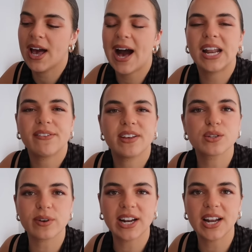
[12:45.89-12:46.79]
and it
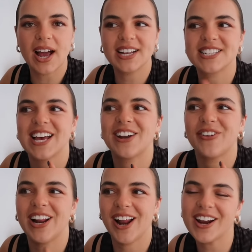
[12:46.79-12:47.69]
feels really light and
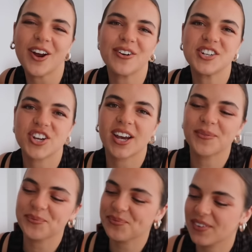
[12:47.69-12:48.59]
really like
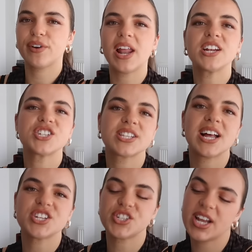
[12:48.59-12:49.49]
nourishing. For lunch
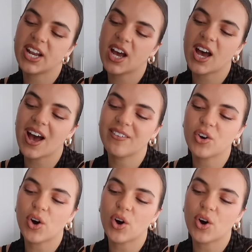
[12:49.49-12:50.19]
/ dinner, I've